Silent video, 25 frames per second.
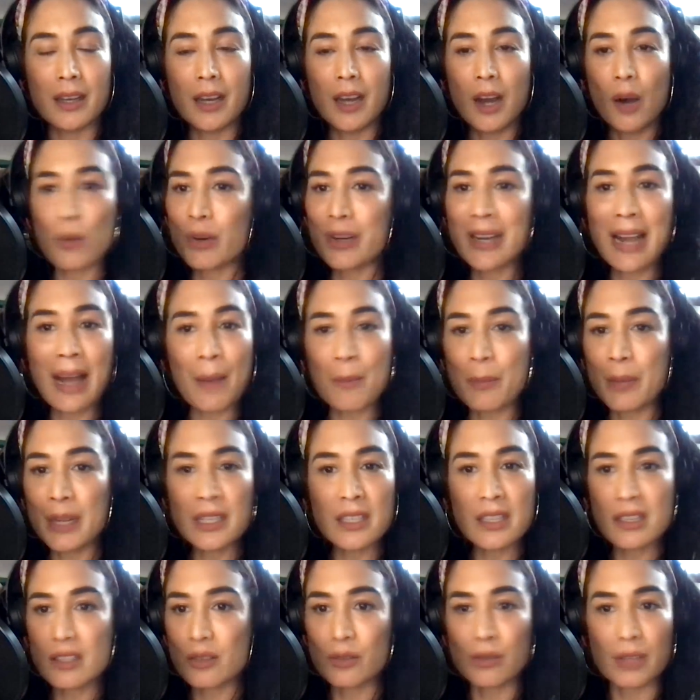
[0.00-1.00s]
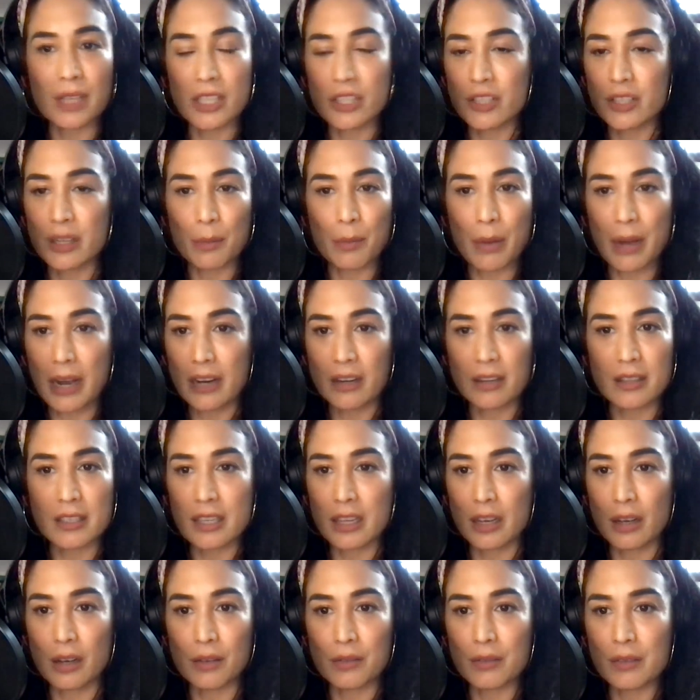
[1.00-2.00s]
and we're not meant to do this shit by
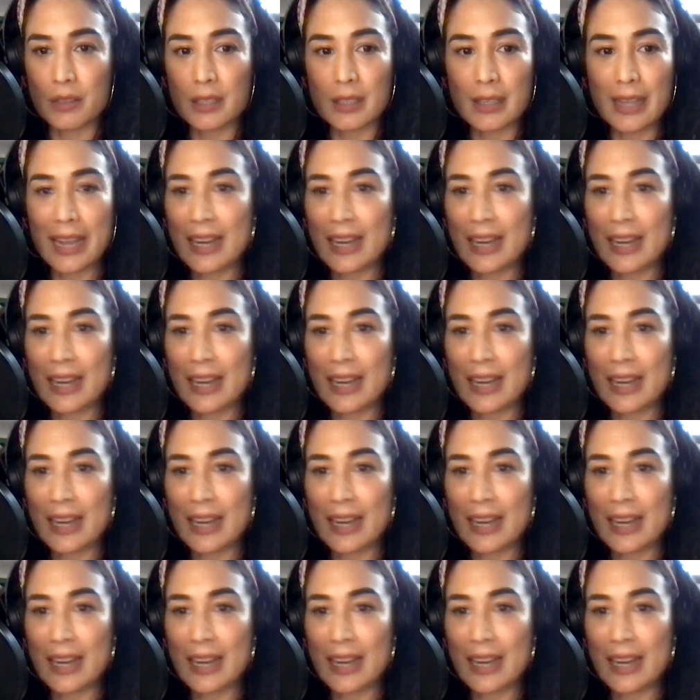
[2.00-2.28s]
ourselves.